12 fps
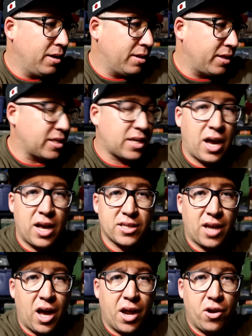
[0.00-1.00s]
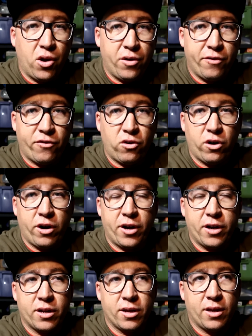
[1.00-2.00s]
these cars are known for
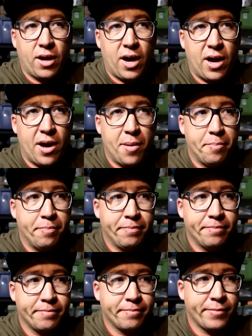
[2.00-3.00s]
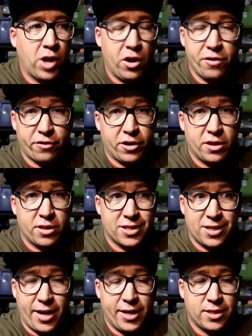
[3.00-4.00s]
it over in the
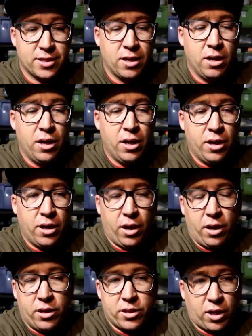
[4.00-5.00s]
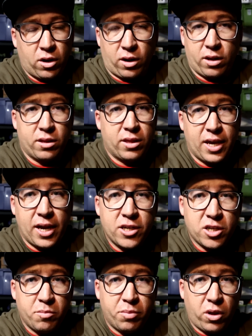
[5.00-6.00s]
States. So look, the
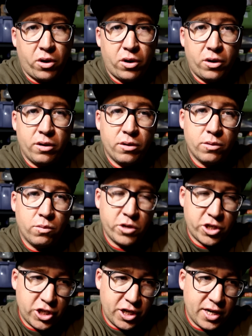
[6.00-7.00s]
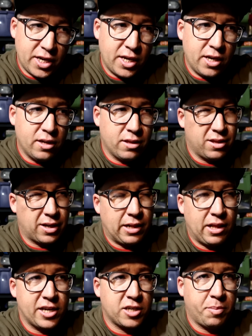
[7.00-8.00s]
engine blow was shitty. The
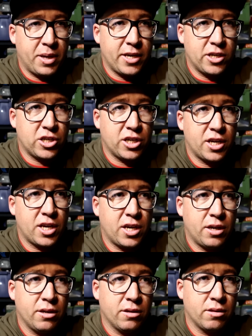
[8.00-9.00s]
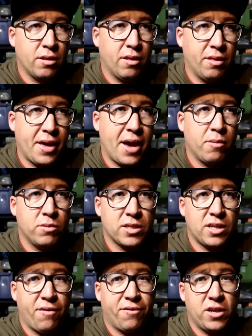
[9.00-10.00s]
clutch being shitty, that was
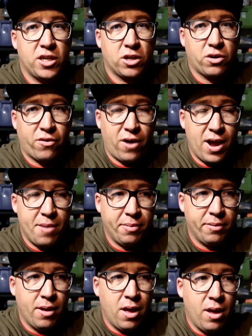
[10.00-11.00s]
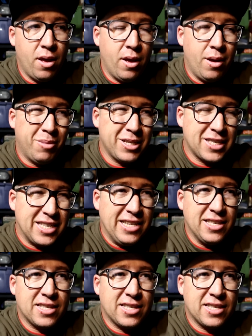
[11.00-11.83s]
definitely crap. But since